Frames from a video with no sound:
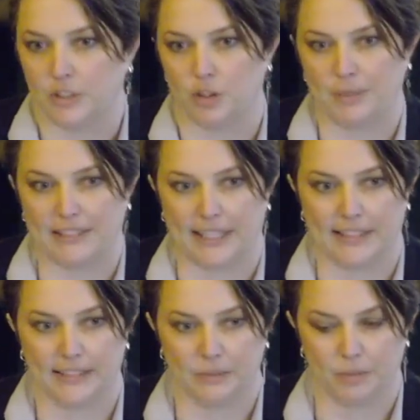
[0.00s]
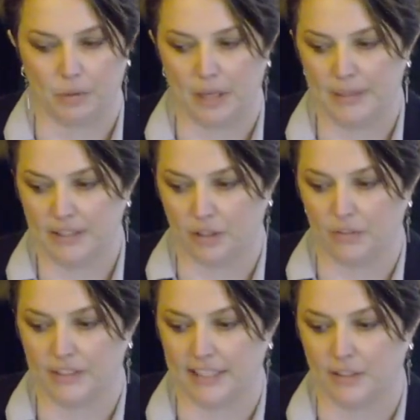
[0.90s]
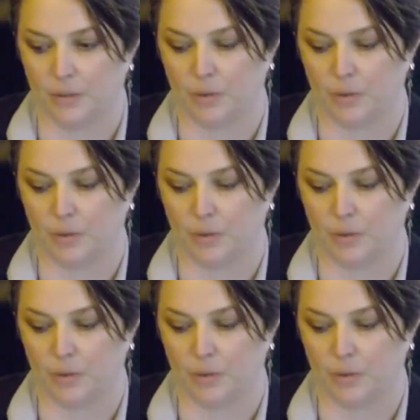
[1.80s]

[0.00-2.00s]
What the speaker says: shipping size requirements, oversized load